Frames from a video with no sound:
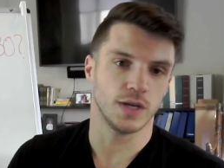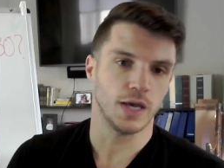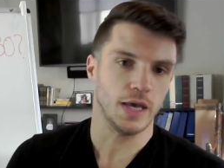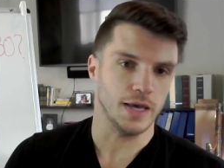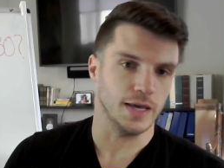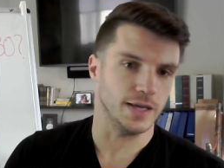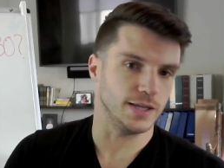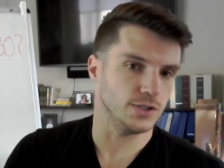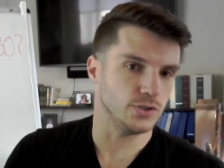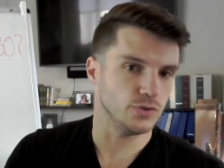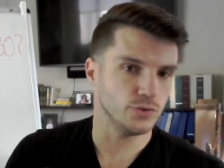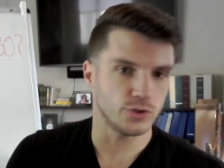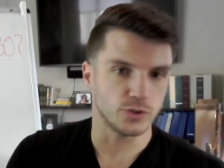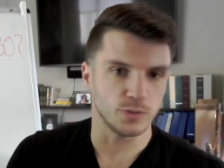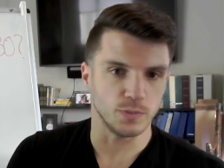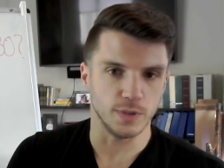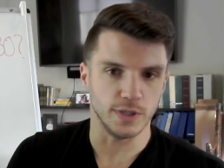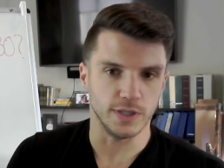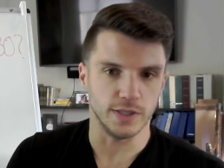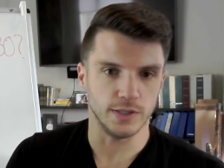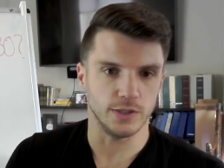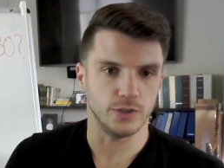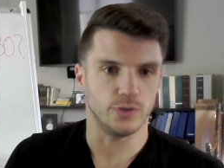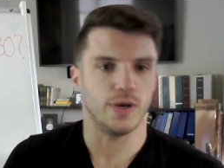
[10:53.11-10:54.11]
It used to be
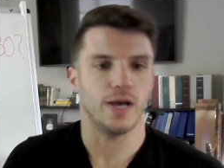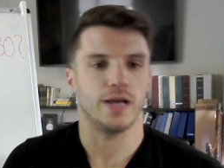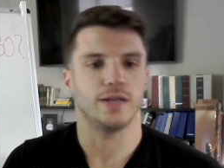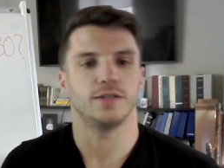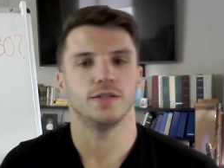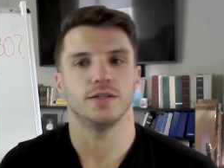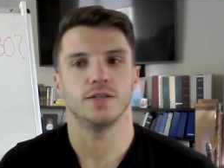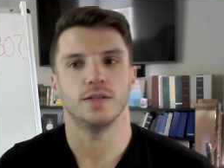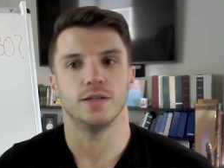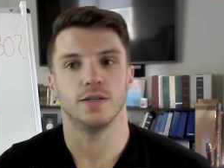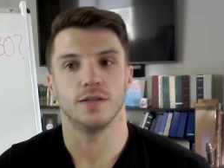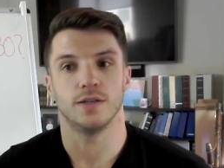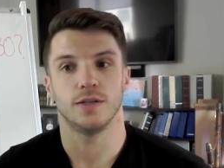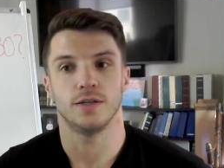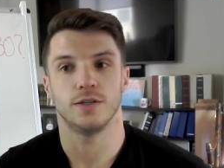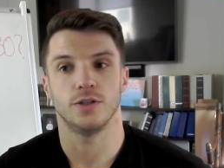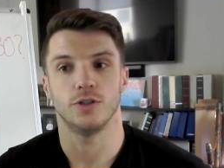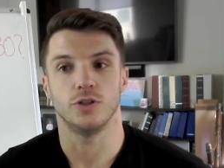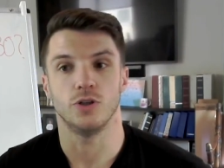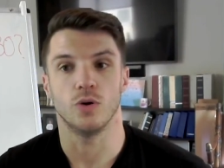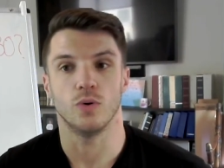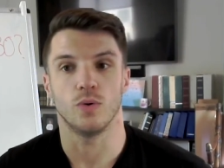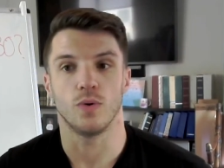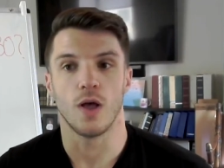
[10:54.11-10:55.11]
that you had to
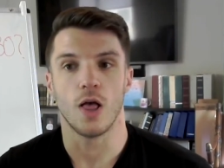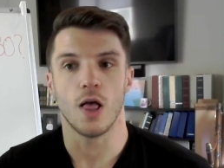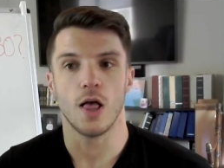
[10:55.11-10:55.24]
you know